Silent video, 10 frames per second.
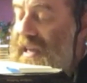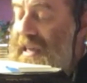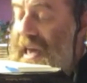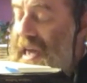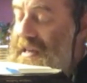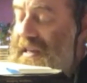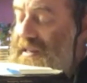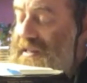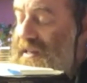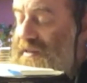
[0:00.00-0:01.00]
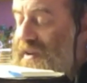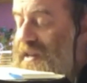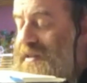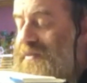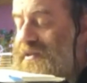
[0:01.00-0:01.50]
like cake, it's very
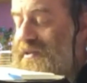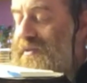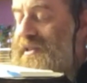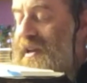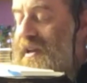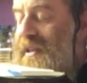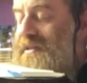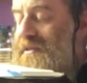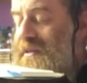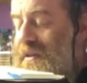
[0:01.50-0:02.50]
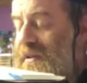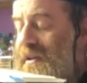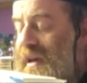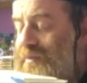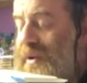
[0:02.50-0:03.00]
simple. So we say
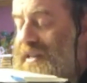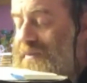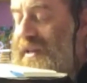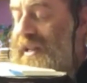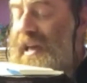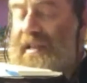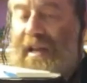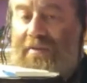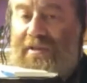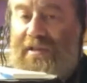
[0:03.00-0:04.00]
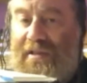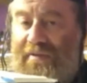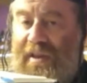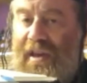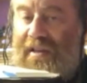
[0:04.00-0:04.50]
approximately 8 ounces if
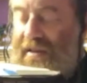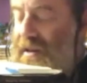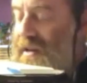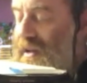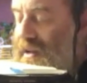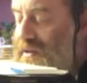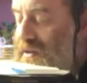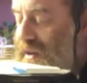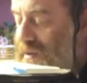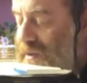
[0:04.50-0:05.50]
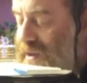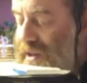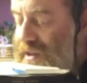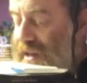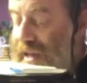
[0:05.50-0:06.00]
he ate. So he would
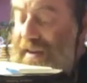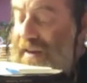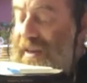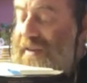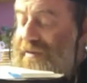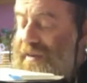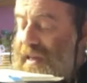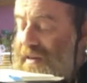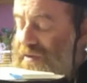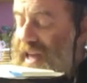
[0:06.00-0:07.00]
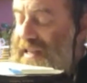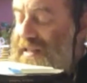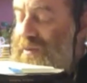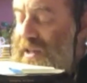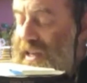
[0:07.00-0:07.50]
need to, if
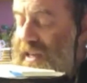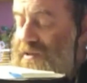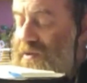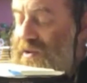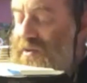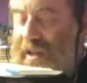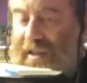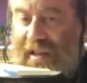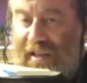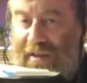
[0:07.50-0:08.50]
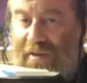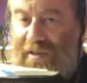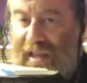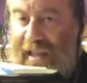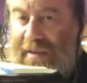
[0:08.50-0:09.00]
that's what he's going to eat, and he
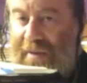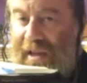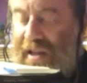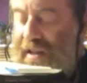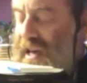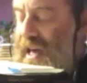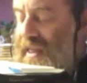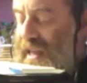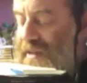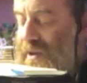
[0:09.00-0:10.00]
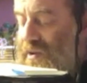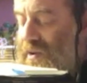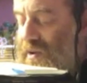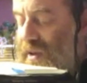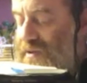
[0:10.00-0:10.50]
knows, like in the beginning, that's what
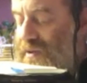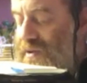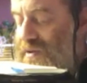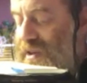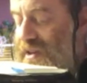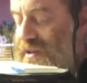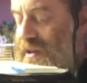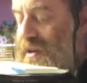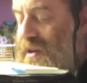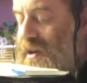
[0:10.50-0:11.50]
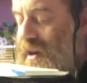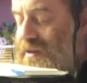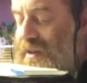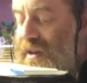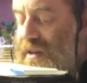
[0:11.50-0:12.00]
he's going to eat,
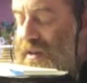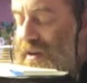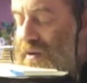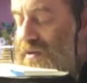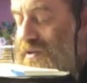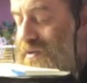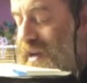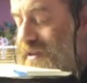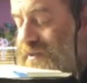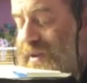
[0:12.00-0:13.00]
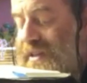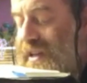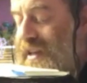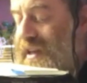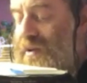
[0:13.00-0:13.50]
and the whole suda. So
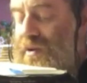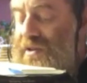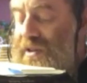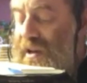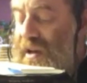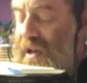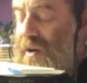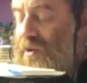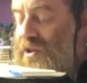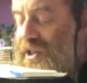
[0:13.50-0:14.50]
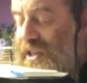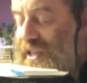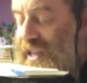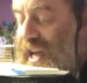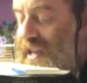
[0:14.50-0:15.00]
basically, he goes, washes
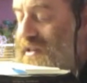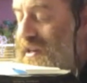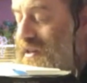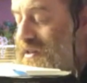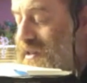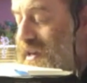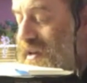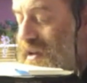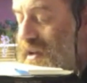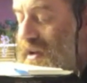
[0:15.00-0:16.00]
his hand, and say.